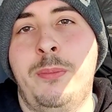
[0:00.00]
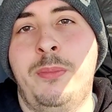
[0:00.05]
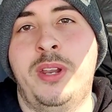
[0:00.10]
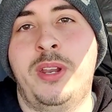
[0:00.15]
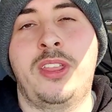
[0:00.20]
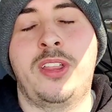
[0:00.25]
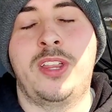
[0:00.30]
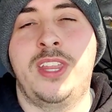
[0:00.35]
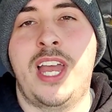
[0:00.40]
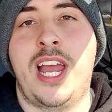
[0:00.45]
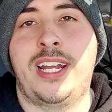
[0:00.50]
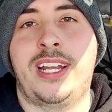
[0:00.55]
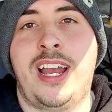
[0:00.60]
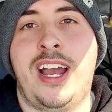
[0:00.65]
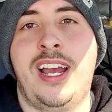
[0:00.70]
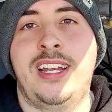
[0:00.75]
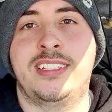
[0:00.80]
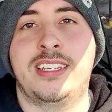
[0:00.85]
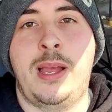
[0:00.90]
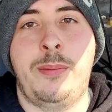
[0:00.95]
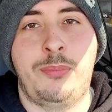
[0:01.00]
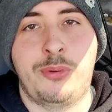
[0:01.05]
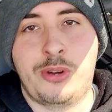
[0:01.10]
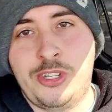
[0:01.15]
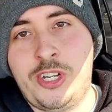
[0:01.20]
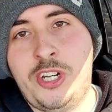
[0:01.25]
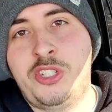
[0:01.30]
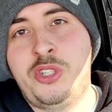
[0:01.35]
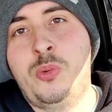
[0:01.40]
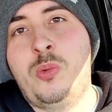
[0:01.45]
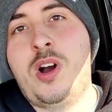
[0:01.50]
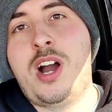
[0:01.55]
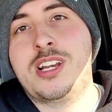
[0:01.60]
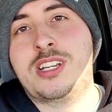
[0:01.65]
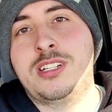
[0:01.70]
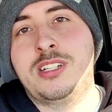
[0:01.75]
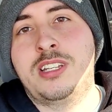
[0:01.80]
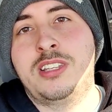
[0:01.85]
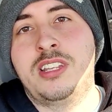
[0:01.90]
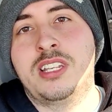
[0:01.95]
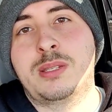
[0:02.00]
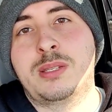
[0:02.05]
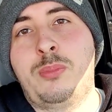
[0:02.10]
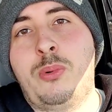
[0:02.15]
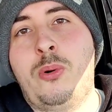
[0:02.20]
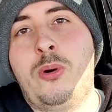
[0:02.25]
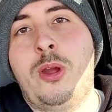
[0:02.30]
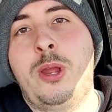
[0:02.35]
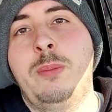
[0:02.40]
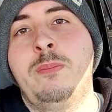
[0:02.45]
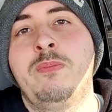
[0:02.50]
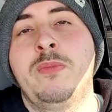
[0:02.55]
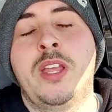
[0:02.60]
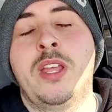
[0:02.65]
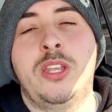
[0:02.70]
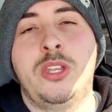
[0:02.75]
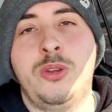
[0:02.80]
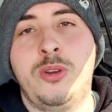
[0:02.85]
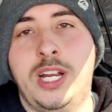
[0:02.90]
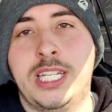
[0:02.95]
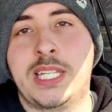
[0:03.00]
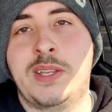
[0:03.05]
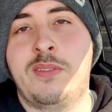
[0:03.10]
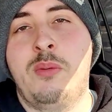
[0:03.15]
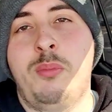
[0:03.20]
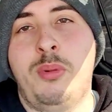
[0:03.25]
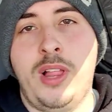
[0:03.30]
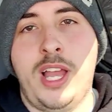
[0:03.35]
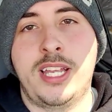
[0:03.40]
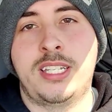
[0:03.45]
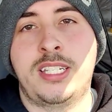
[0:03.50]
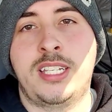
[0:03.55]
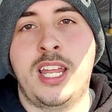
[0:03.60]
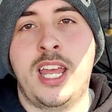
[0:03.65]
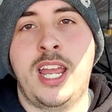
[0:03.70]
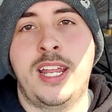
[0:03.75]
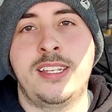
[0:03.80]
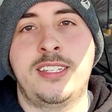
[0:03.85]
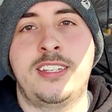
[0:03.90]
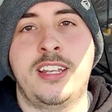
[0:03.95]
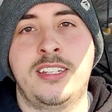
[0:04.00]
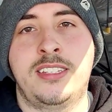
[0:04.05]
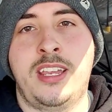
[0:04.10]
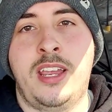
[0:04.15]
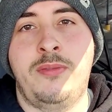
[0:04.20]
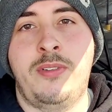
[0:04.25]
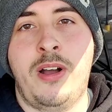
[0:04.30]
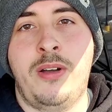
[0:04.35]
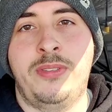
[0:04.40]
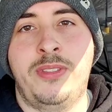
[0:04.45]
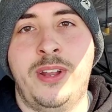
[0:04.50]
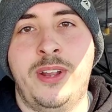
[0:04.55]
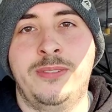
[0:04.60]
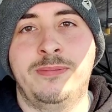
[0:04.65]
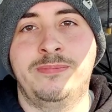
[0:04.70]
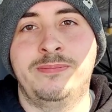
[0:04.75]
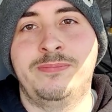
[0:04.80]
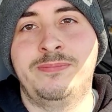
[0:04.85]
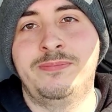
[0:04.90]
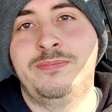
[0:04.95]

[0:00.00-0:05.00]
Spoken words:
it. But other than that, guys, I appreciate you watching to this point. You guys have a blessed day and stay safe out there.